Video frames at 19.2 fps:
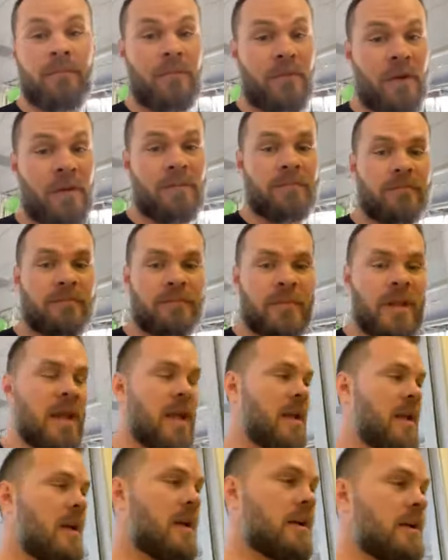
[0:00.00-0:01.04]
from
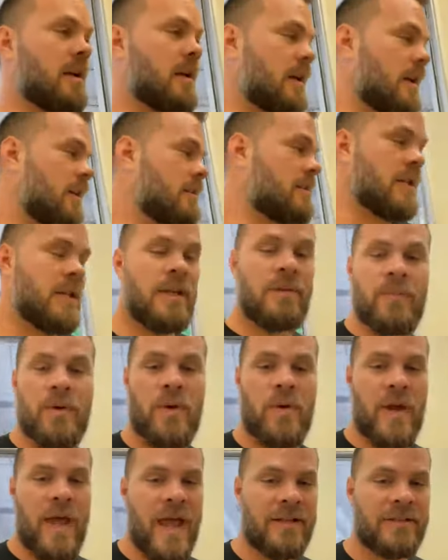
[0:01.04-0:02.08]
a
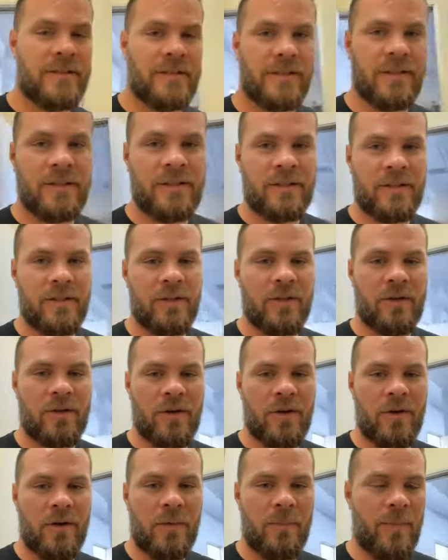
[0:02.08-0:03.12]
T-bone accident that
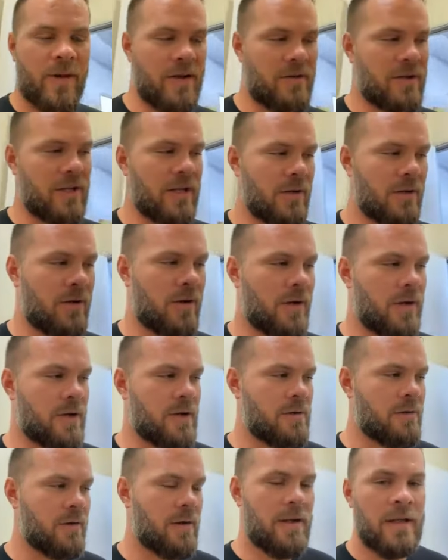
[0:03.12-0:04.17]
occurred about a year
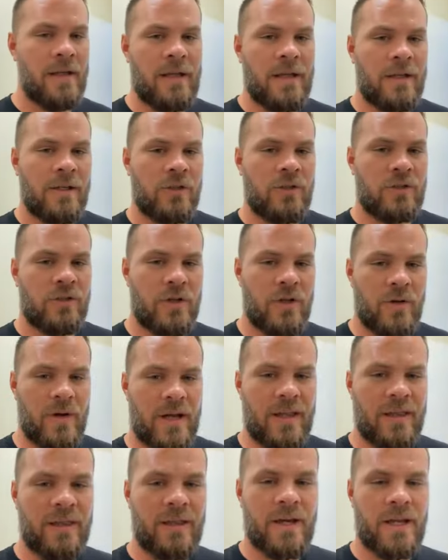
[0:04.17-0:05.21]
ago. So
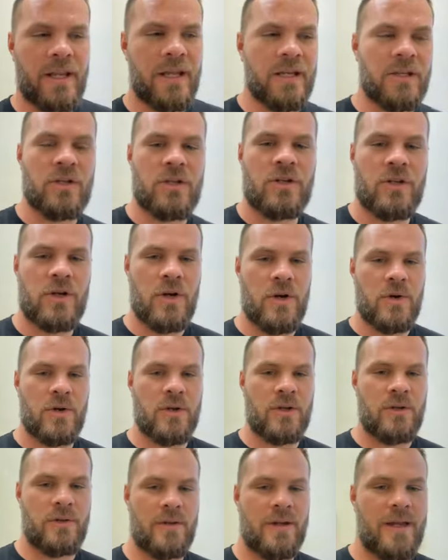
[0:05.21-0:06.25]
I thought I'd show
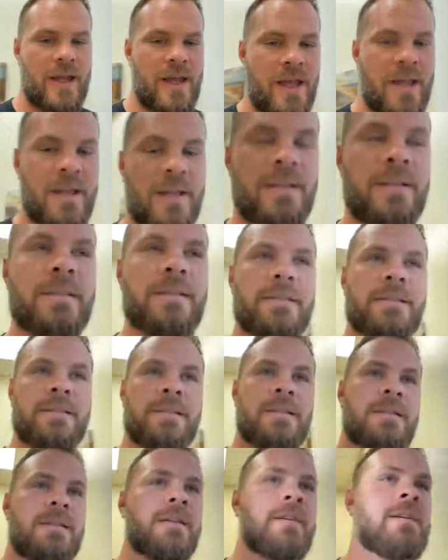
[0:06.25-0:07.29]
you guys
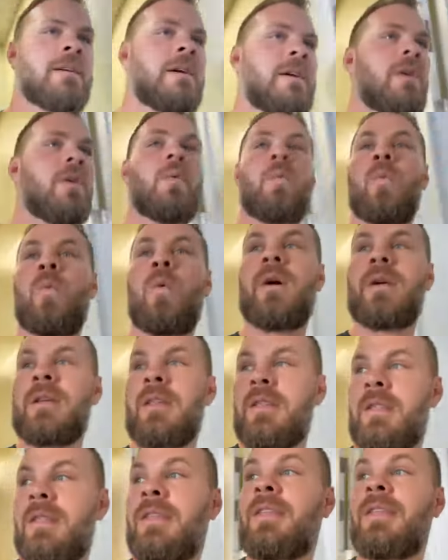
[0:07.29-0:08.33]
one
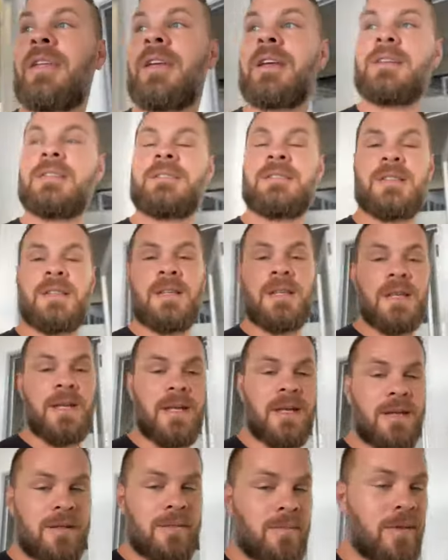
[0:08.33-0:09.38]
of the things that
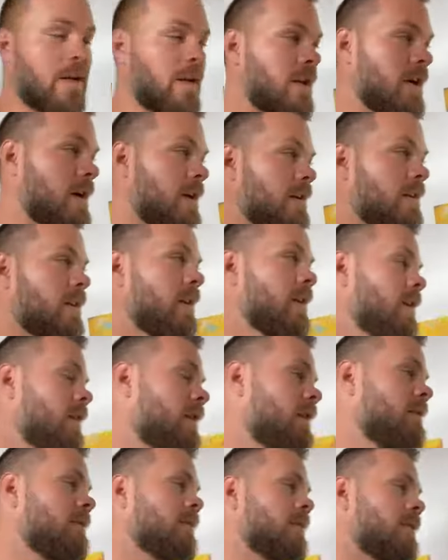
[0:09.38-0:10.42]
needed to be done
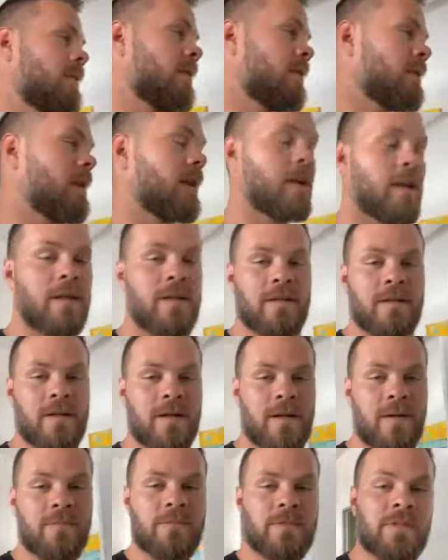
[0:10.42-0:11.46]
for her to get
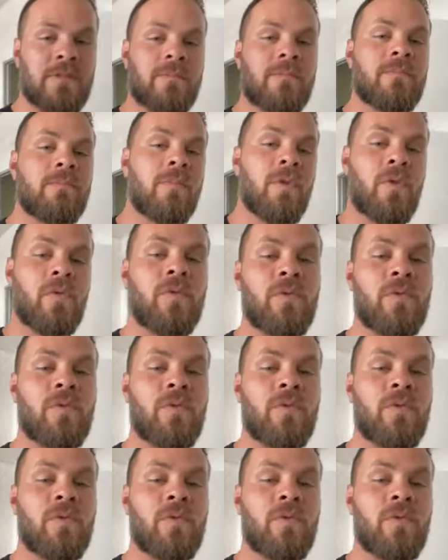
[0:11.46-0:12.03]
some